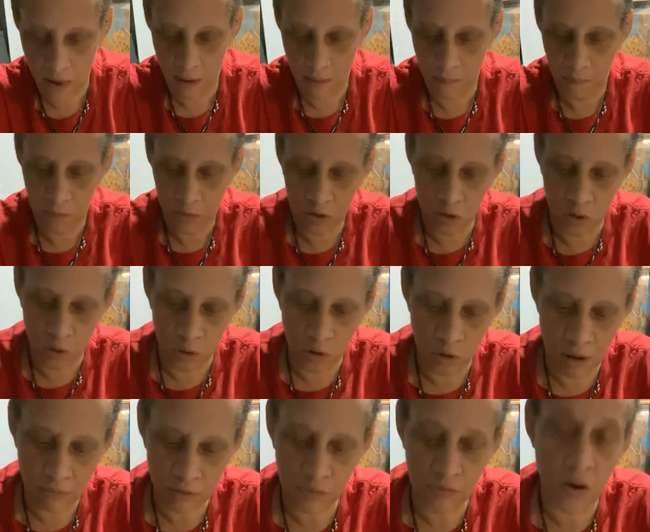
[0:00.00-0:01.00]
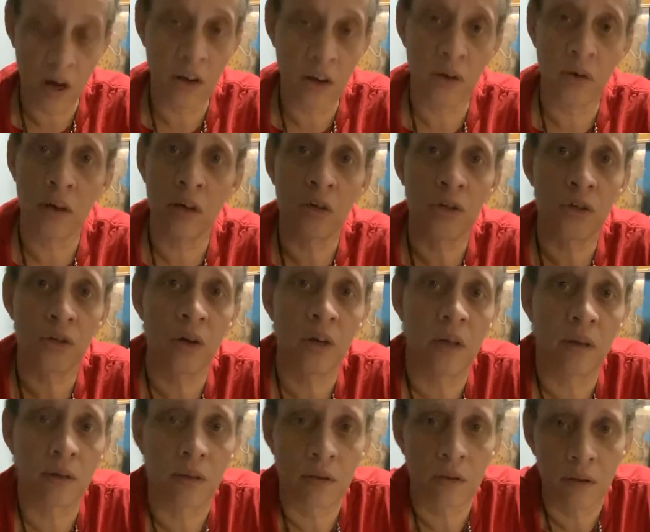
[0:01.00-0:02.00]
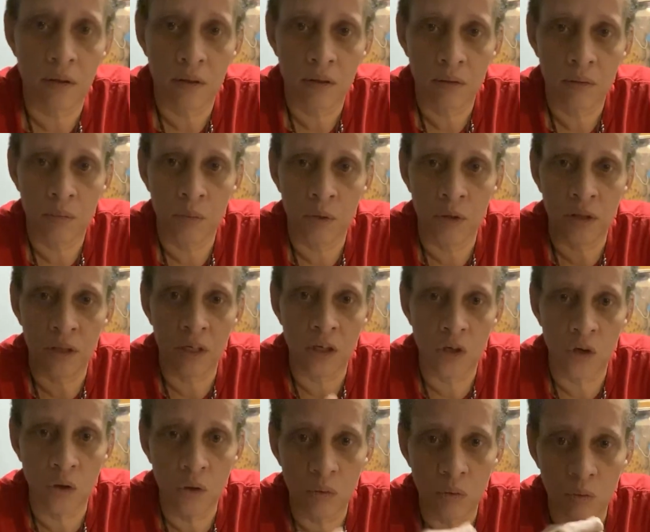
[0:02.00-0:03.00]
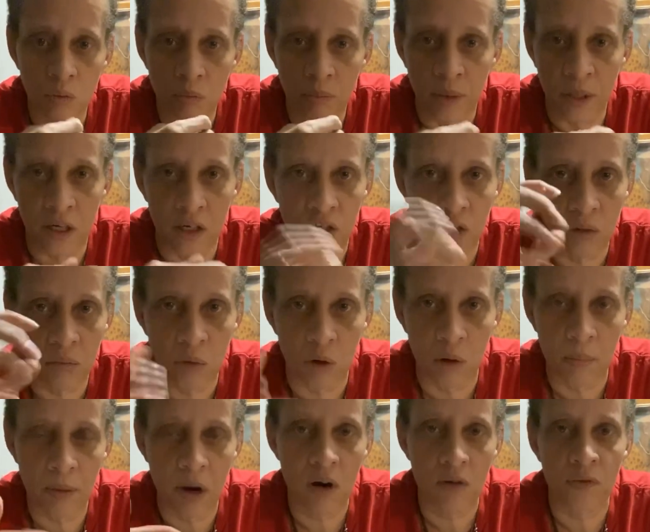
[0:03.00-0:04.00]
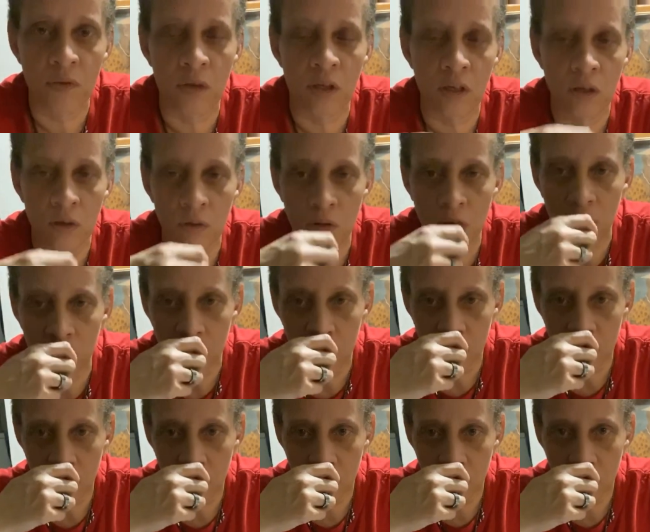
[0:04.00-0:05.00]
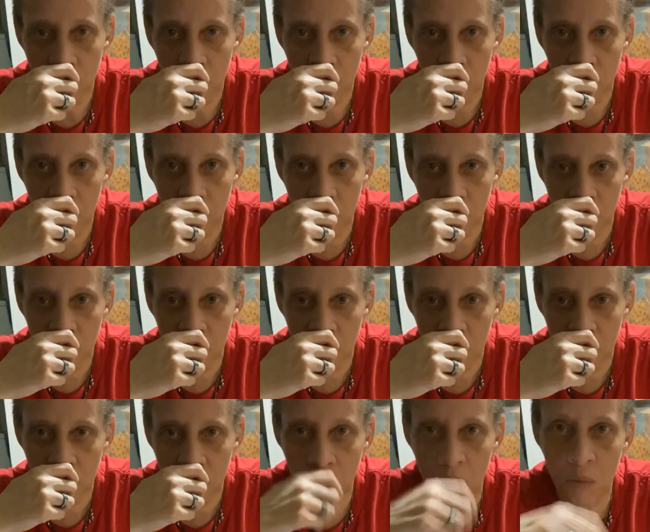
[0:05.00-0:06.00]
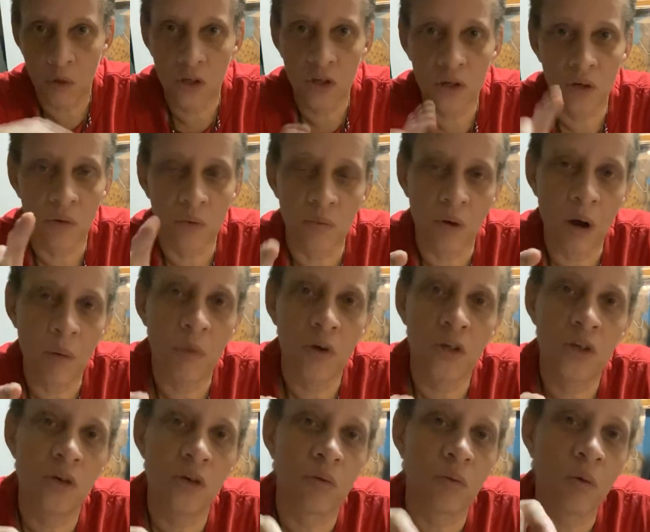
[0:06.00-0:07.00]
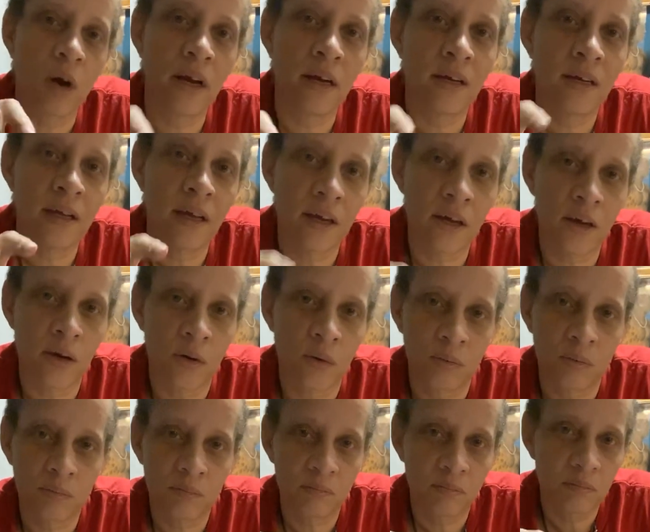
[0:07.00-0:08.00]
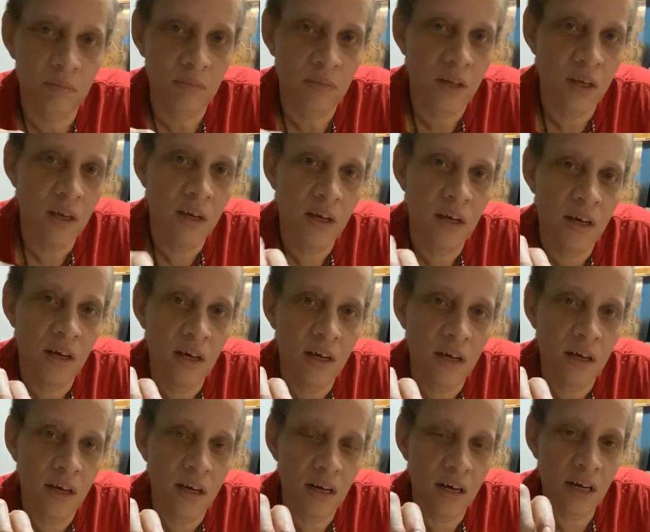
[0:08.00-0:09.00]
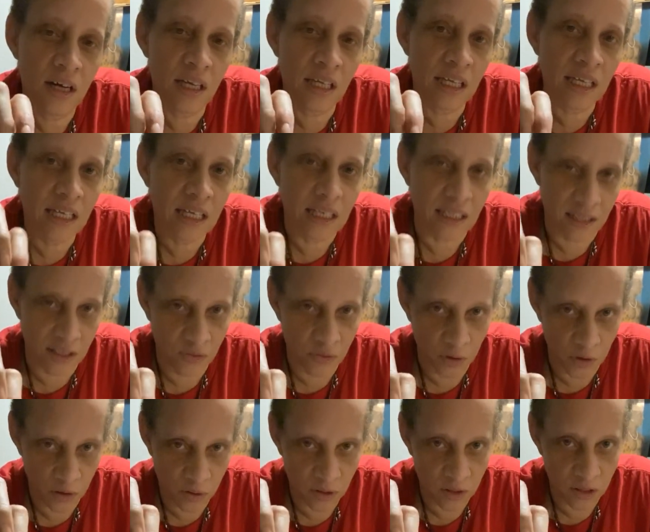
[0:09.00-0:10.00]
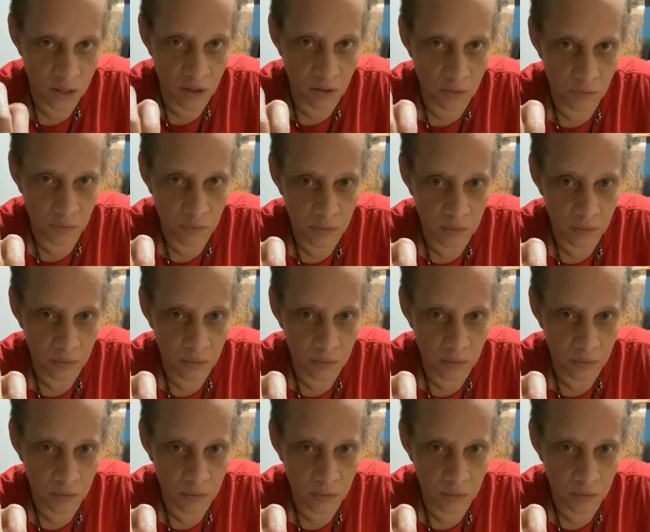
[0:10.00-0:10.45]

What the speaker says: So you have to find your inner strength within you because you're more powerful than you know. I want you to write down a list for yourself.